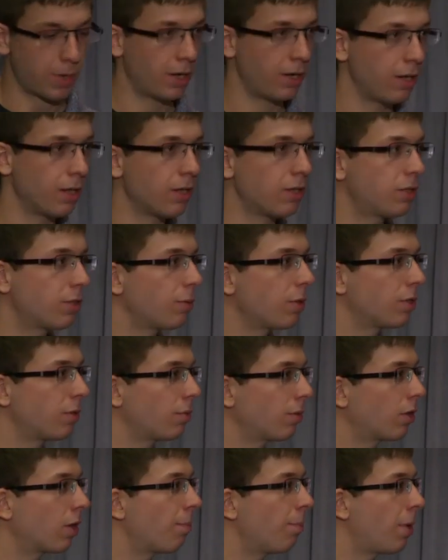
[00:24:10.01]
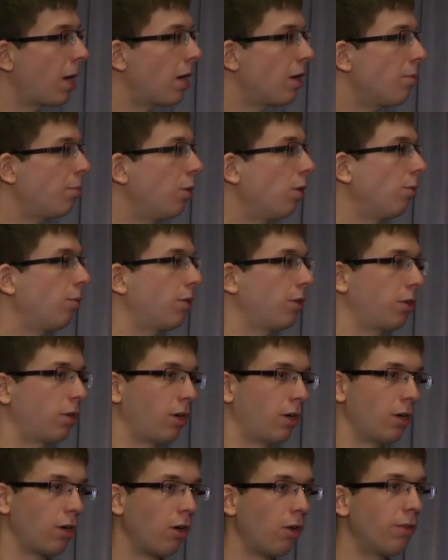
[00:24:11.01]
and it's compatible with
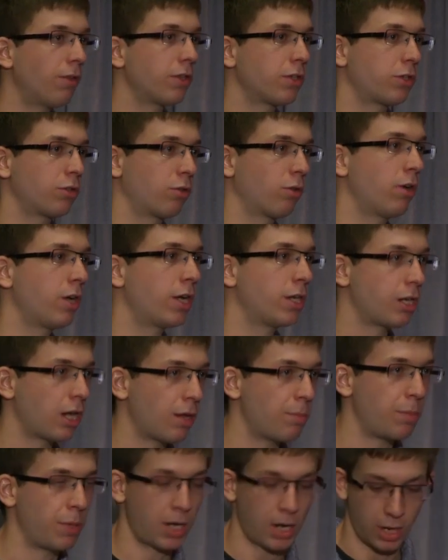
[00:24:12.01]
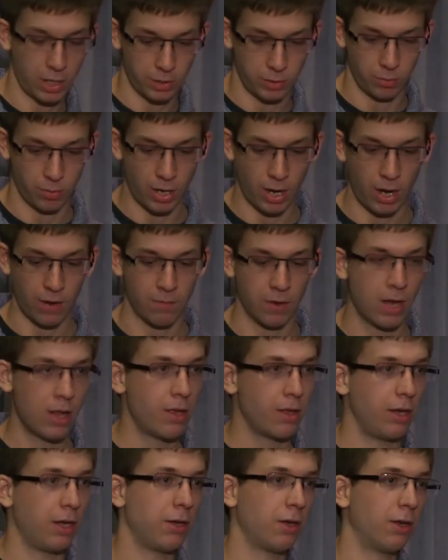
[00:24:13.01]
all the storage APIs you have
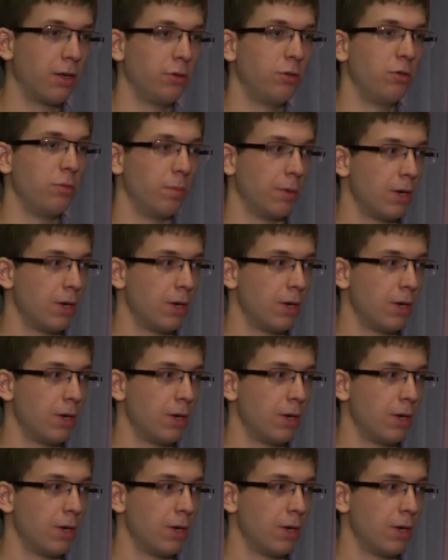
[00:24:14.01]
in Hadoop.